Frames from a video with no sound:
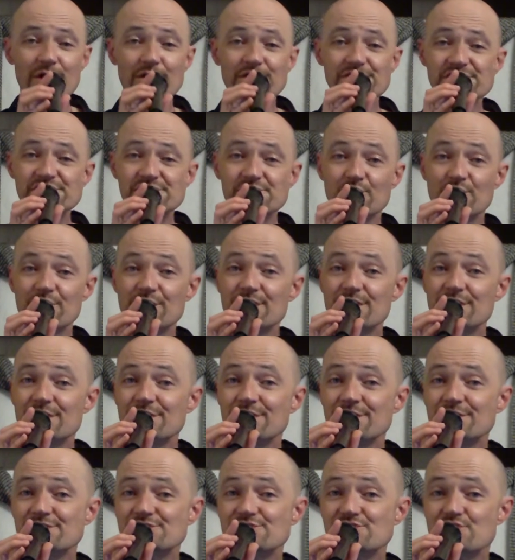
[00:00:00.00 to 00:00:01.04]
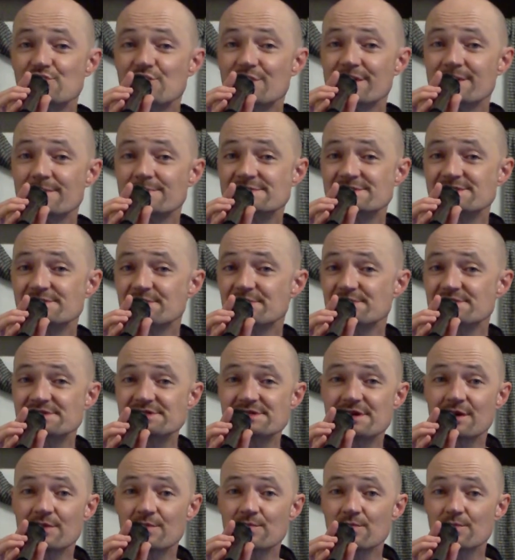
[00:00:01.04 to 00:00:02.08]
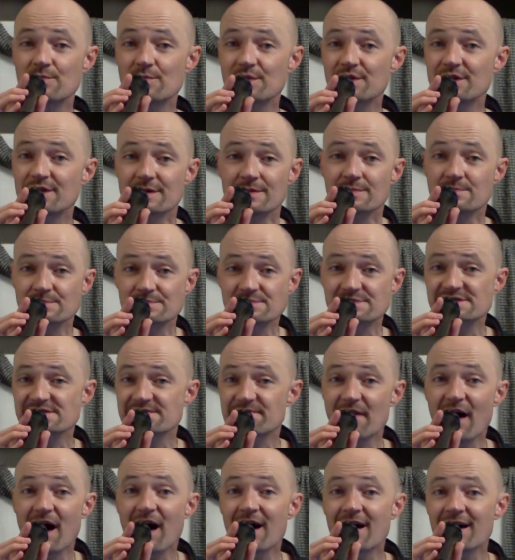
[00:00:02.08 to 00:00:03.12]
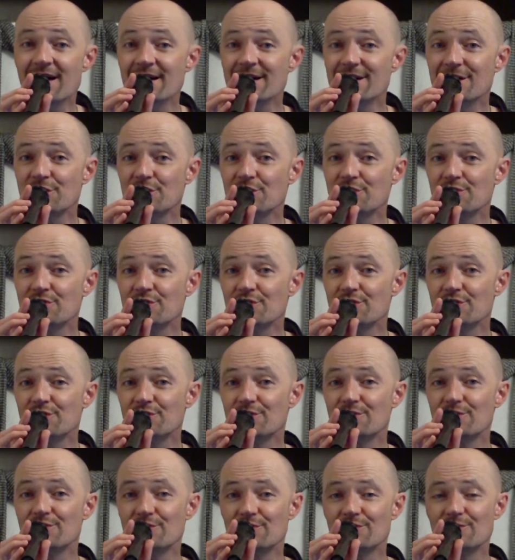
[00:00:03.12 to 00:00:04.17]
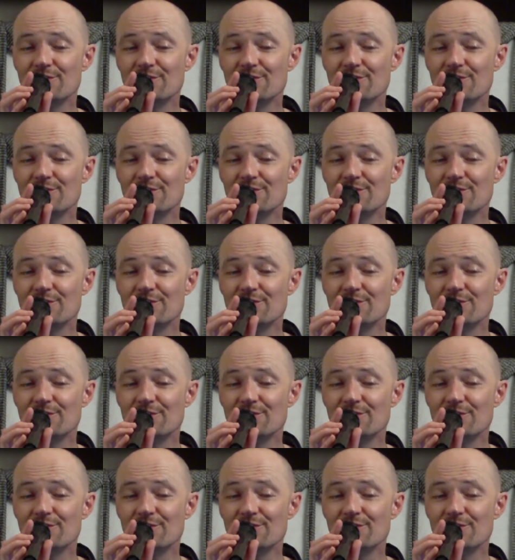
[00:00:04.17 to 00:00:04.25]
Sweet dreams till sunbeams find you.